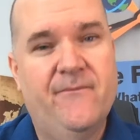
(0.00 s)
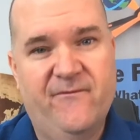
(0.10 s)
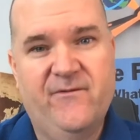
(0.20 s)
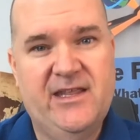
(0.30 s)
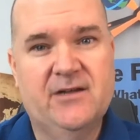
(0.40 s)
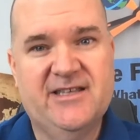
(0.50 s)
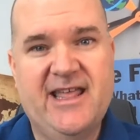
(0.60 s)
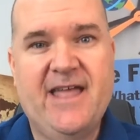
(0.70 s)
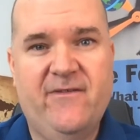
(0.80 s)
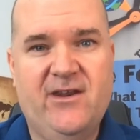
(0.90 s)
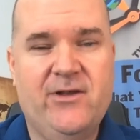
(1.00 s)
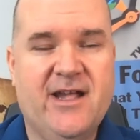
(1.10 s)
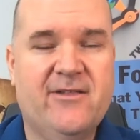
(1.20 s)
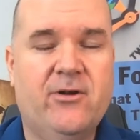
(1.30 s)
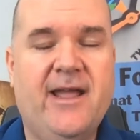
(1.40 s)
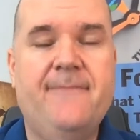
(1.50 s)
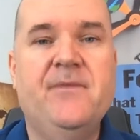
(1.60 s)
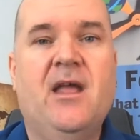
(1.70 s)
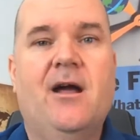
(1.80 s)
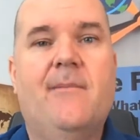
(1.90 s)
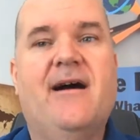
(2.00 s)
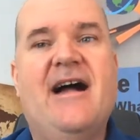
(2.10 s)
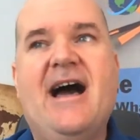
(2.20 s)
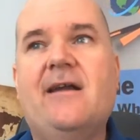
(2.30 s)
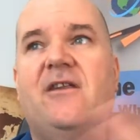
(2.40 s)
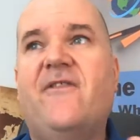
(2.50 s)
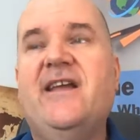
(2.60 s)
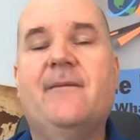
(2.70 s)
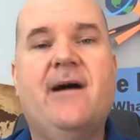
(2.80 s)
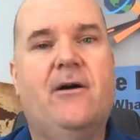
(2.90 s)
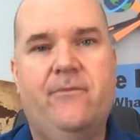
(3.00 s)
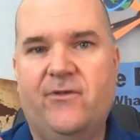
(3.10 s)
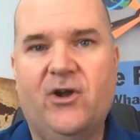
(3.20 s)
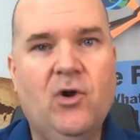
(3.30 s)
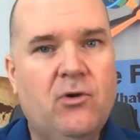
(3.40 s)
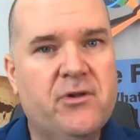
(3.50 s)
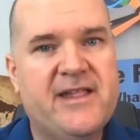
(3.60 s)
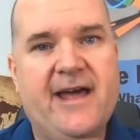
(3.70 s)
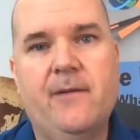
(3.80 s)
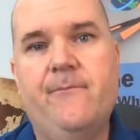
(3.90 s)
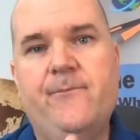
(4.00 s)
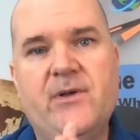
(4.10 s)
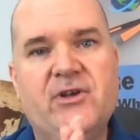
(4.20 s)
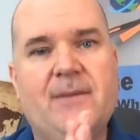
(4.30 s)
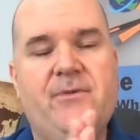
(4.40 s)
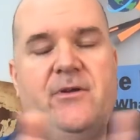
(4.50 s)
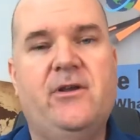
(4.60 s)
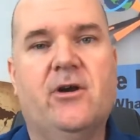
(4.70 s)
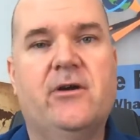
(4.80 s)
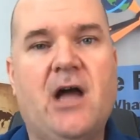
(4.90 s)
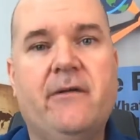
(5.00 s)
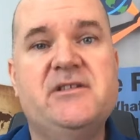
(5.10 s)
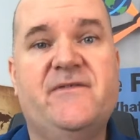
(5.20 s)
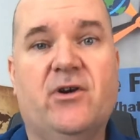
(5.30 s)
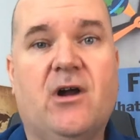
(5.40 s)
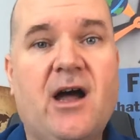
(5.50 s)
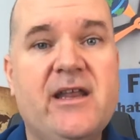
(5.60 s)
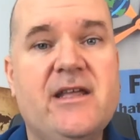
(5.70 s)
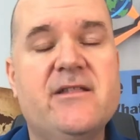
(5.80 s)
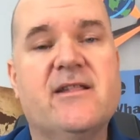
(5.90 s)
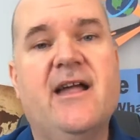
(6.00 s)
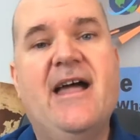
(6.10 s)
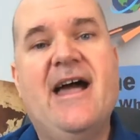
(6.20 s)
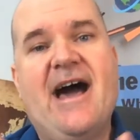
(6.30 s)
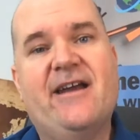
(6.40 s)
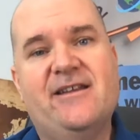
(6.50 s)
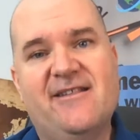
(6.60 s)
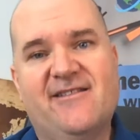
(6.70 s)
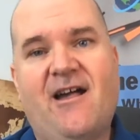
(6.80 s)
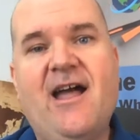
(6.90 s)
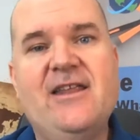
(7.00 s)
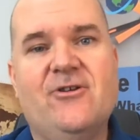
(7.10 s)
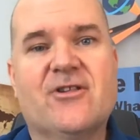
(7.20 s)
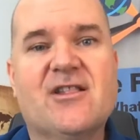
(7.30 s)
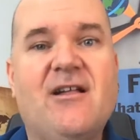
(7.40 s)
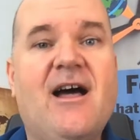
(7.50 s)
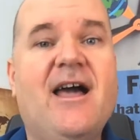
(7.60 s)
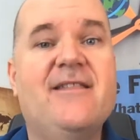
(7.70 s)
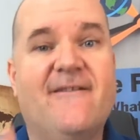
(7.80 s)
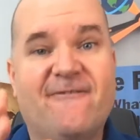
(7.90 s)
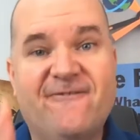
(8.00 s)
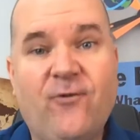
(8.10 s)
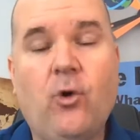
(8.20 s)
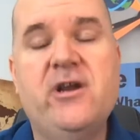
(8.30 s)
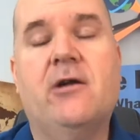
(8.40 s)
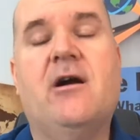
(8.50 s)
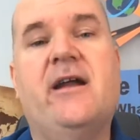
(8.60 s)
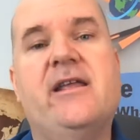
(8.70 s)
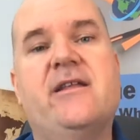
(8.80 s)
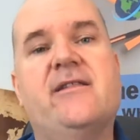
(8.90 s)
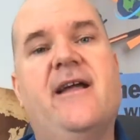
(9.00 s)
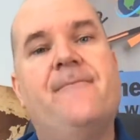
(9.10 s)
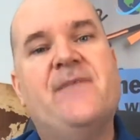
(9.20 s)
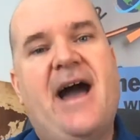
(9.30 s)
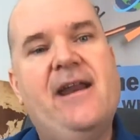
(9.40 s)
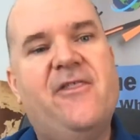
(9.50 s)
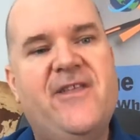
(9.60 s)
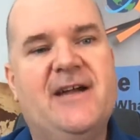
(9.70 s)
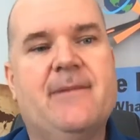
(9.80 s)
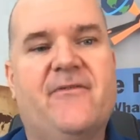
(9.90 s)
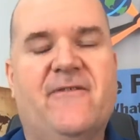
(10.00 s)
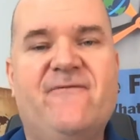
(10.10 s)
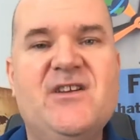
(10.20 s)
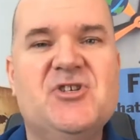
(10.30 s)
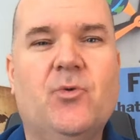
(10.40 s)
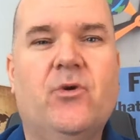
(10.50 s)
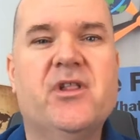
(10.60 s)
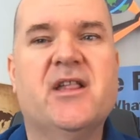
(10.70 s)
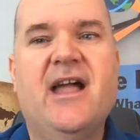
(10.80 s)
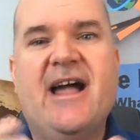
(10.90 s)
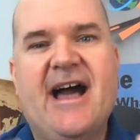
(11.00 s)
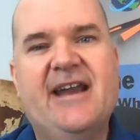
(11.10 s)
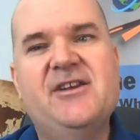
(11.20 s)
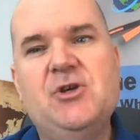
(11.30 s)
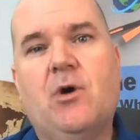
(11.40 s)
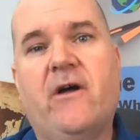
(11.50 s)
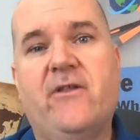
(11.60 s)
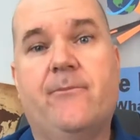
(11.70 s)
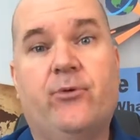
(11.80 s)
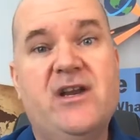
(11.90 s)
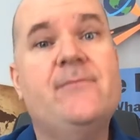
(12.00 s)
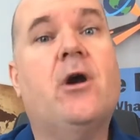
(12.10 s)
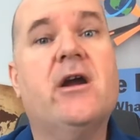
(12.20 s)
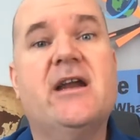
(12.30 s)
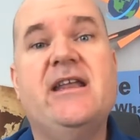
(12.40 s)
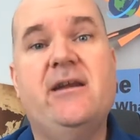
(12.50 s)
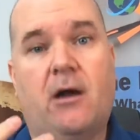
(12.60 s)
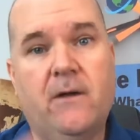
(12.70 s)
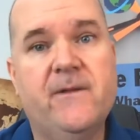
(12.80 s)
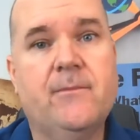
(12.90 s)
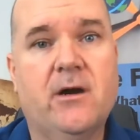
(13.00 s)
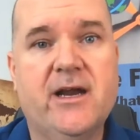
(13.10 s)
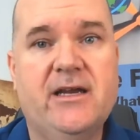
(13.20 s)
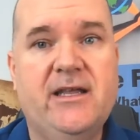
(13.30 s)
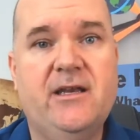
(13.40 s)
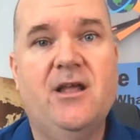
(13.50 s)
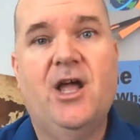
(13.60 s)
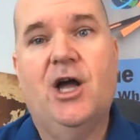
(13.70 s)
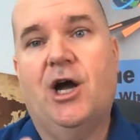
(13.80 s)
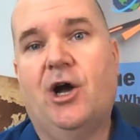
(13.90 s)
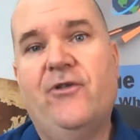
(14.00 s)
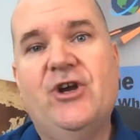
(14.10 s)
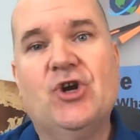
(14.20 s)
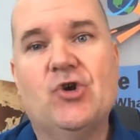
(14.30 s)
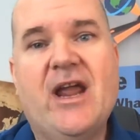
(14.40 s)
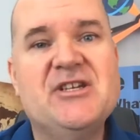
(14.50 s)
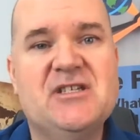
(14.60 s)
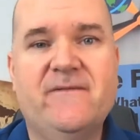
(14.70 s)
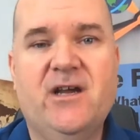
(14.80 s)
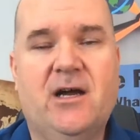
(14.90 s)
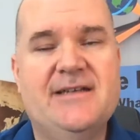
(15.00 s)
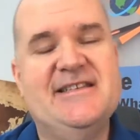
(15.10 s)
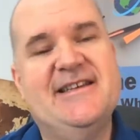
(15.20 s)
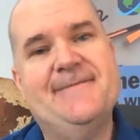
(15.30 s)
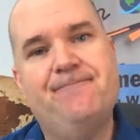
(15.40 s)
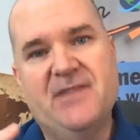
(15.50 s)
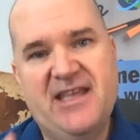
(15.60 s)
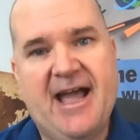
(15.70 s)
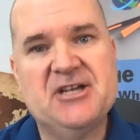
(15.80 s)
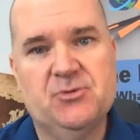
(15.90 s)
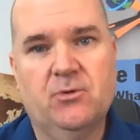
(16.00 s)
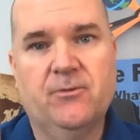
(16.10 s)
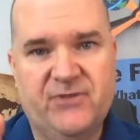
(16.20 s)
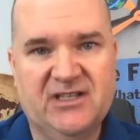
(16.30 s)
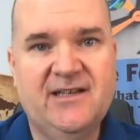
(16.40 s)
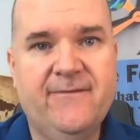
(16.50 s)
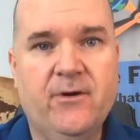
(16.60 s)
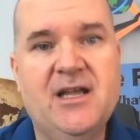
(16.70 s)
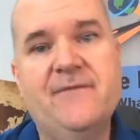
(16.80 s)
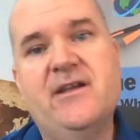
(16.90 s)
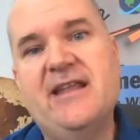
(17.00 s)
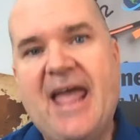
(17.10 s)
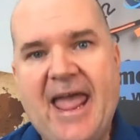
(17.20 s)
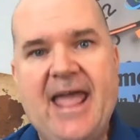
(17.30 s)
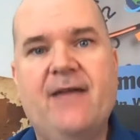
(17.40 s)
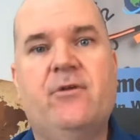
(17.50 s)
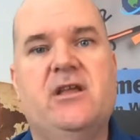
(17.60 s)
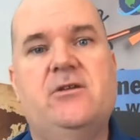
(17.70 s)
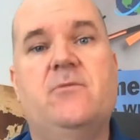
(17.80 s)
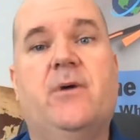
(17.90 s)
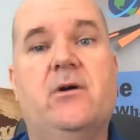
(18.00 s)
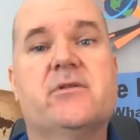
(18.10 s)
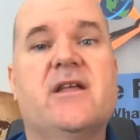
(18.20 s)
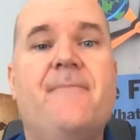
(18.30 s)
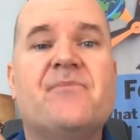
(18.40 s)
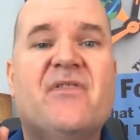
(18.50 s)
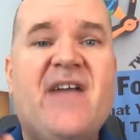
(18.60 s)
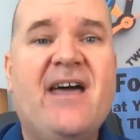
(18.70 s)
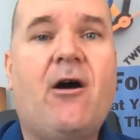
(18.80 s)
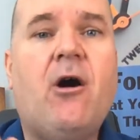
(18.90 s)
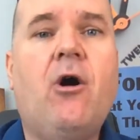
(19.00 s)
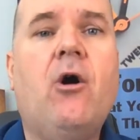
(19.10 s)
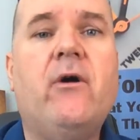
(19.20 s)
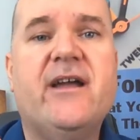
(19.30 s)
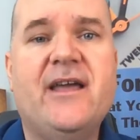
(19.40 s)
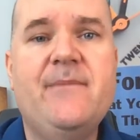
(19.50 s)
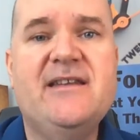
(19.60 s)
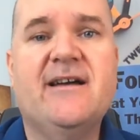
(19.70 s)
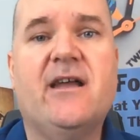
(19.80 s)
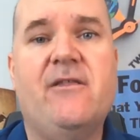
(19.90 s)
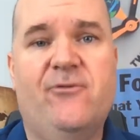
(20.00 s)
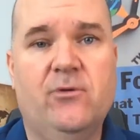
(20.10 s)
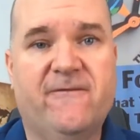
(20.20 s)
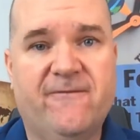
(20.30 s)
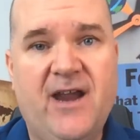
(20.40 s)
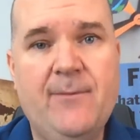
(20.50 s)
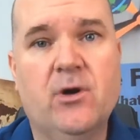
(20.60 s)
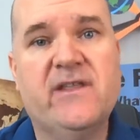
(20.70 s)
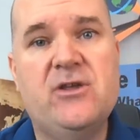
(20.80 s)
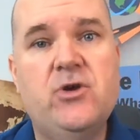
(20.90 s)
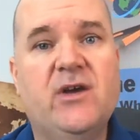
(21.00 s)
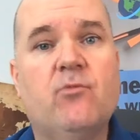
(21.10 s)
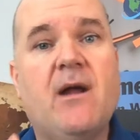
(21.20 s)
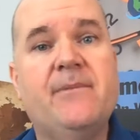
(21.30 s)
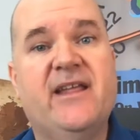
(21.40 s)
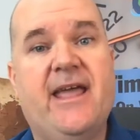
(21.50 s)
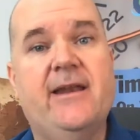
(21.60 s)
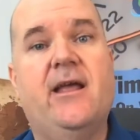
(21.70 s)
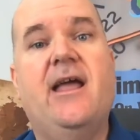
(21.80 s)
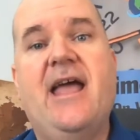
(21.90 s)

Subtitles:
video today and the video yesterday about how to think about the goals, how to build up your knowledge of your audience, how to design your slides for your audience, how to think about the visuals, how to do all the pre-marketing, all the marketing, all the creation of the content, the actual delivery of it, and what you do post. That all can be done through a framework that you can replicate.